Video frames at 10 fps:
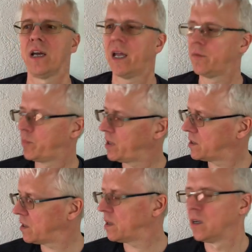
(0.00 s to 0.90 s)
and
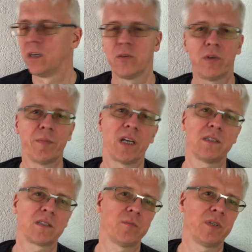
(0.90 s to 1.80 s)
Peter remains
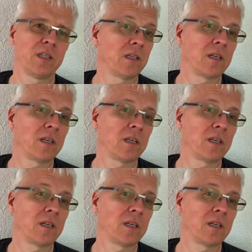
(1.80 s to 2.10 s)
completely